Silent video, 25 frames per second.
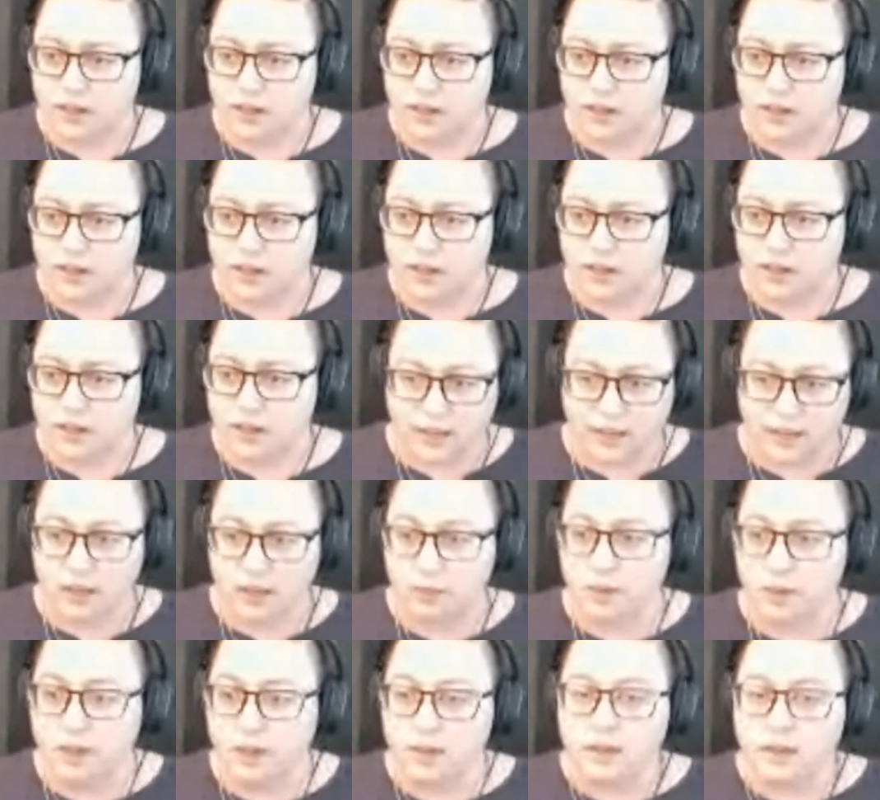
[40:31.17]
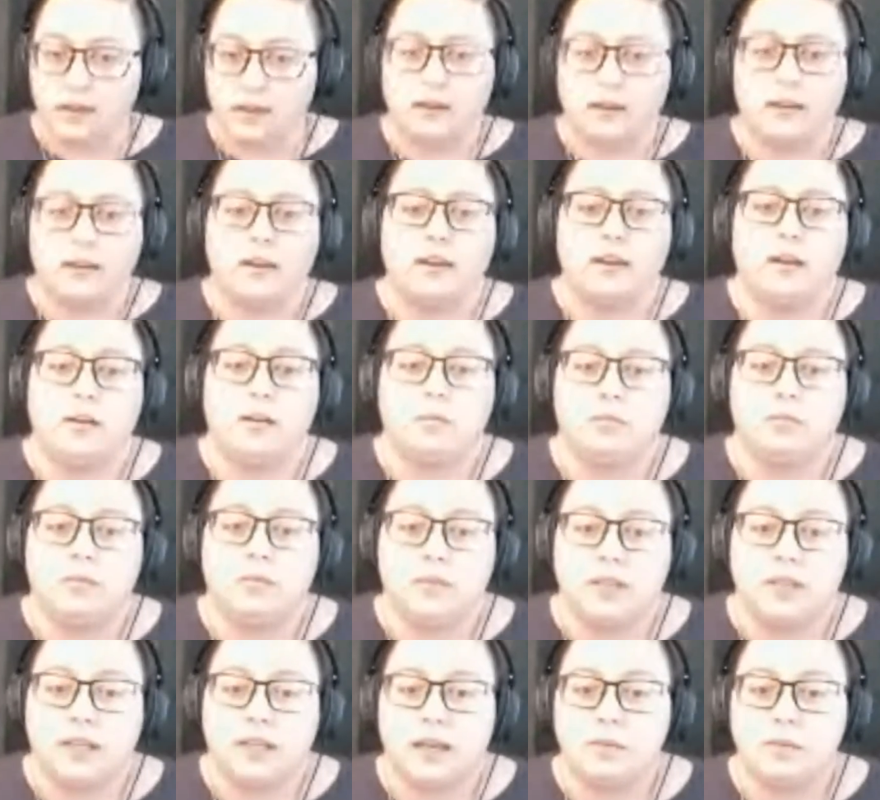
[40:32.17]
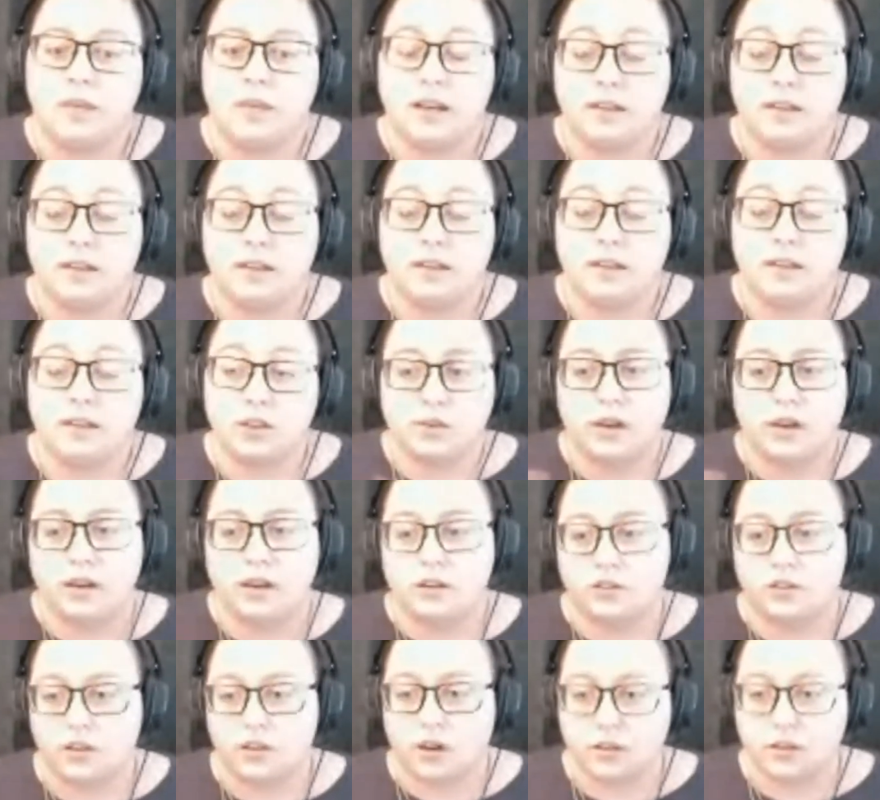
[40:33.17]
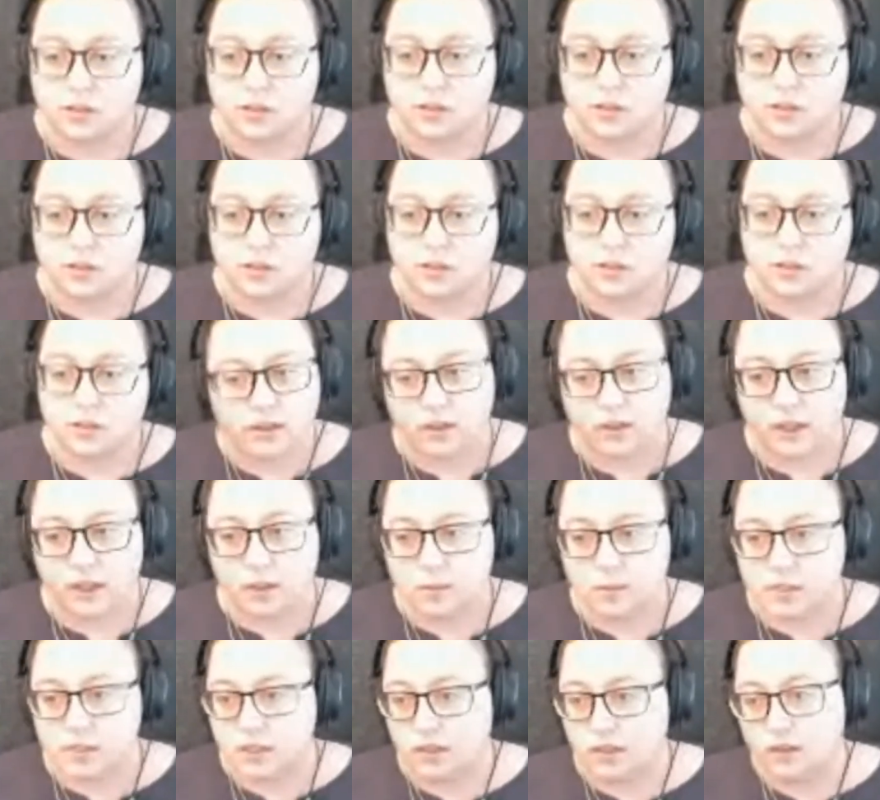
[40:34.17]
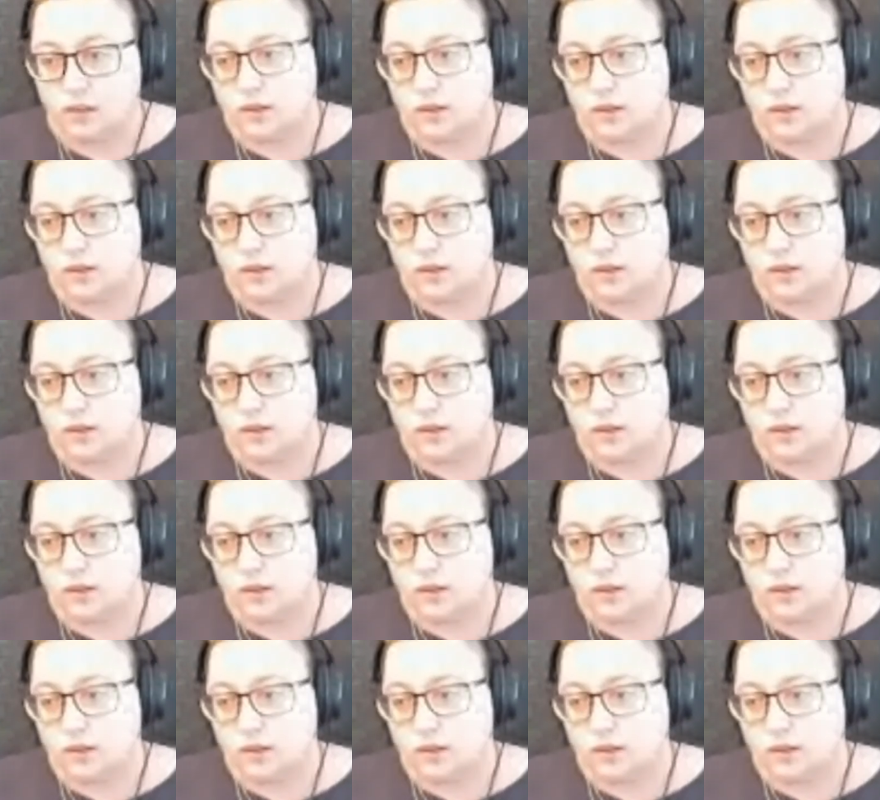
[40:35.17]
Um, and many of those creators also make other games that you could find through there too.